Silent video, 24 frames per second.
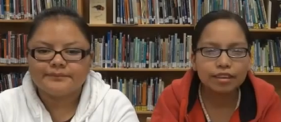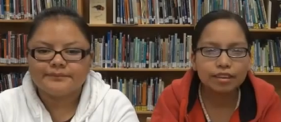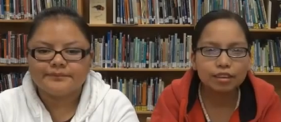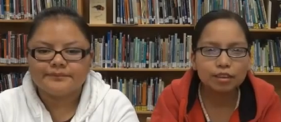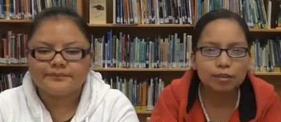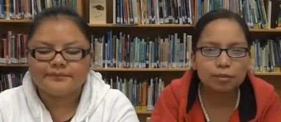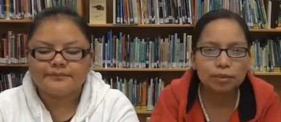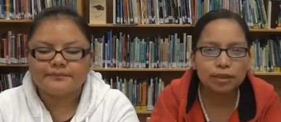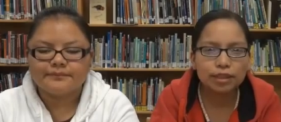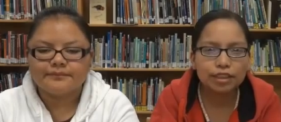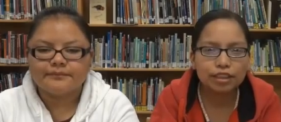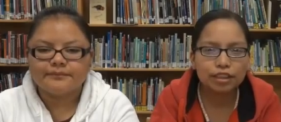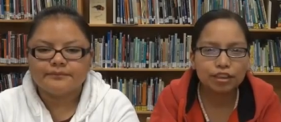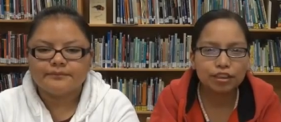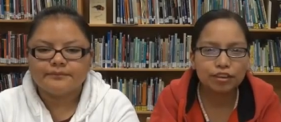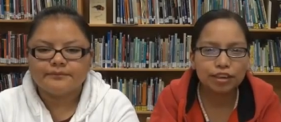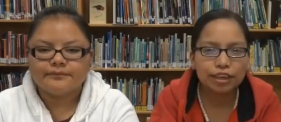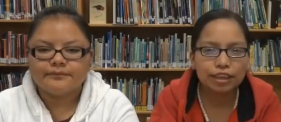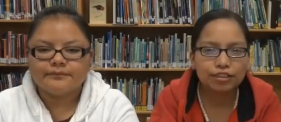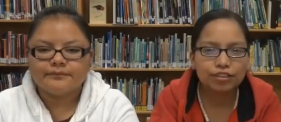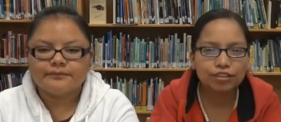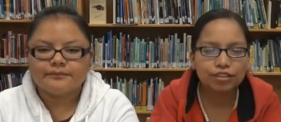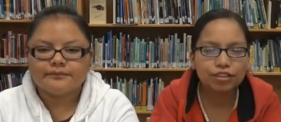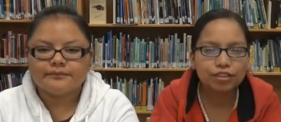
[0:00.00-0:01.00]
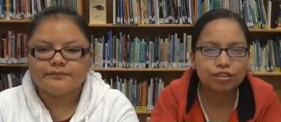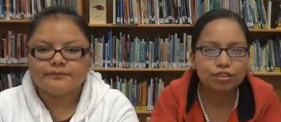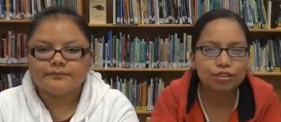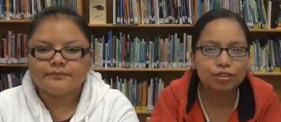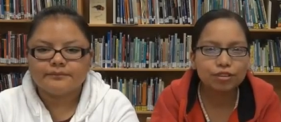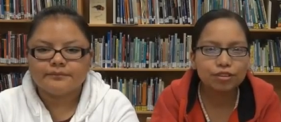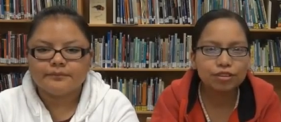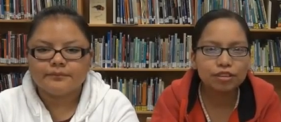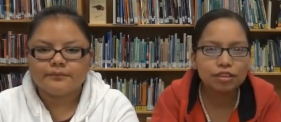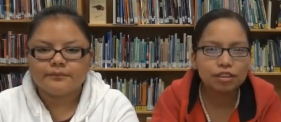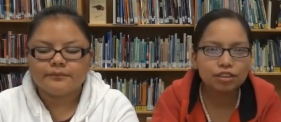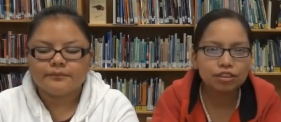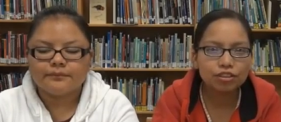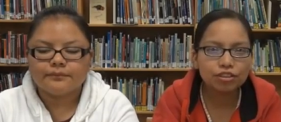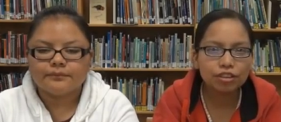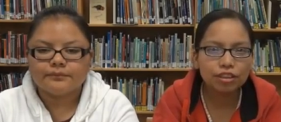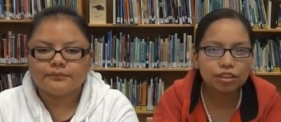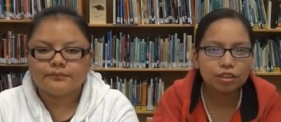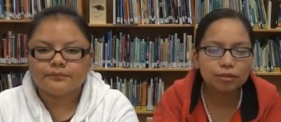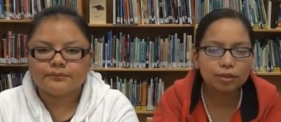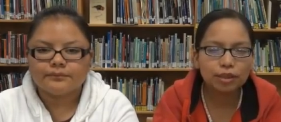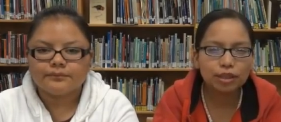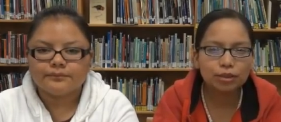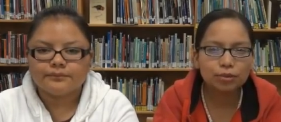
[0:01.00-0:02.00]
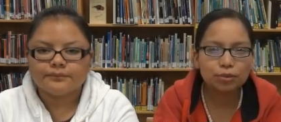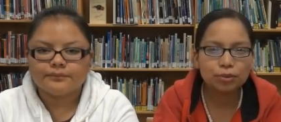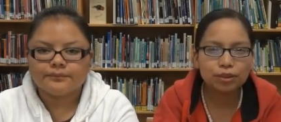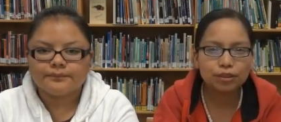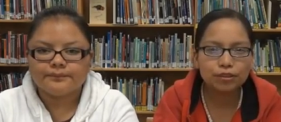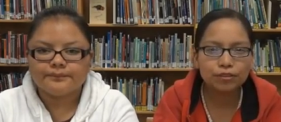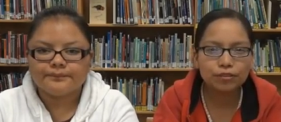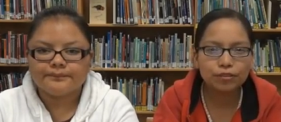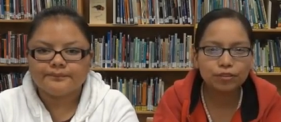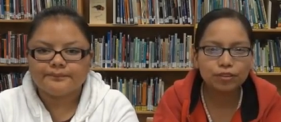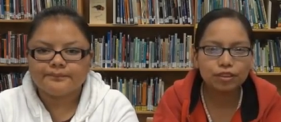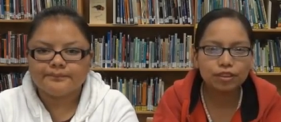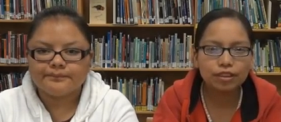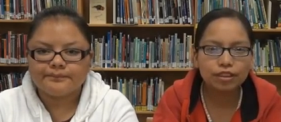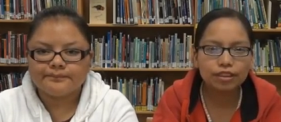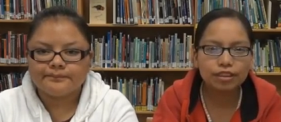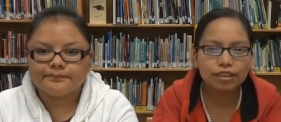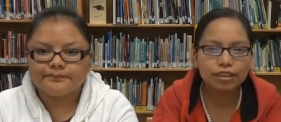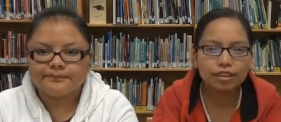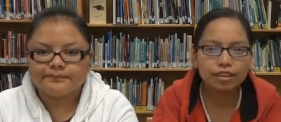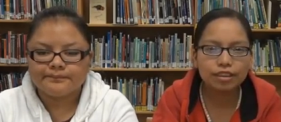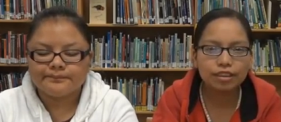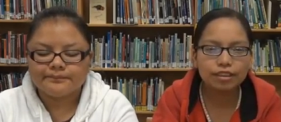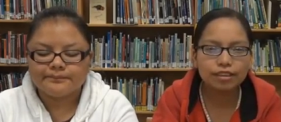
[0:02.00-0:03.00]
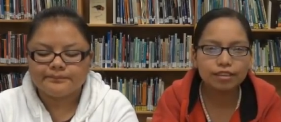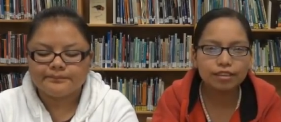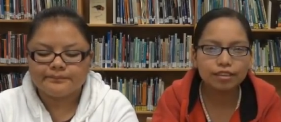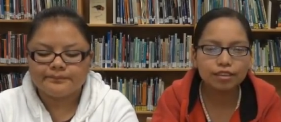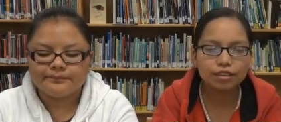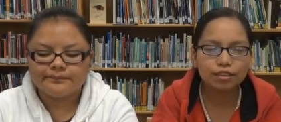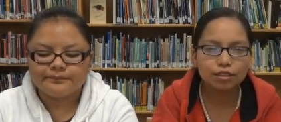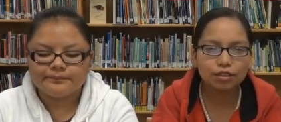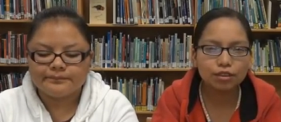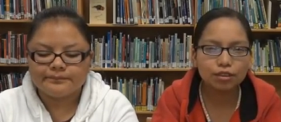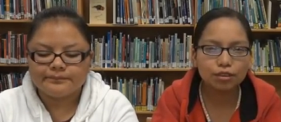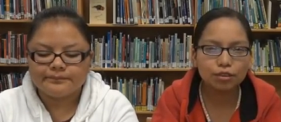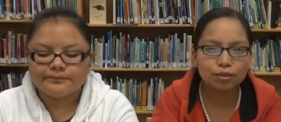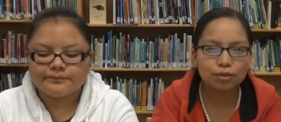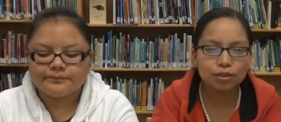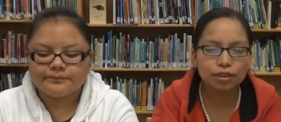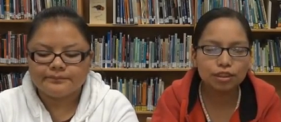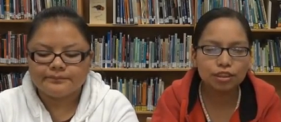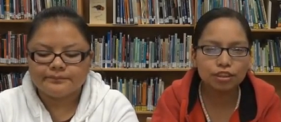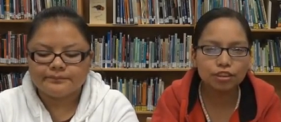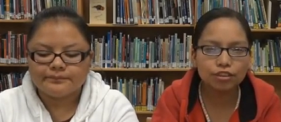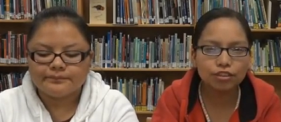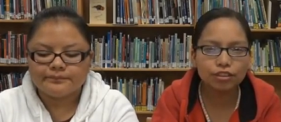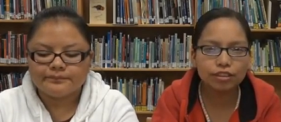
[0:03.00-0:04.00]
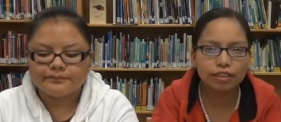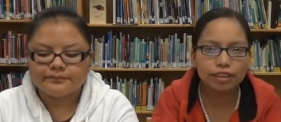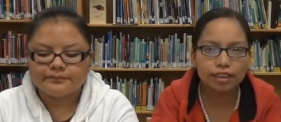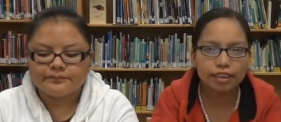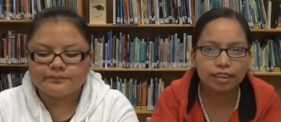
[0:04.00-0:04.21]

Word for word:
Speaker 1: There's been a correction. Tuesday, January 24th is the new 100th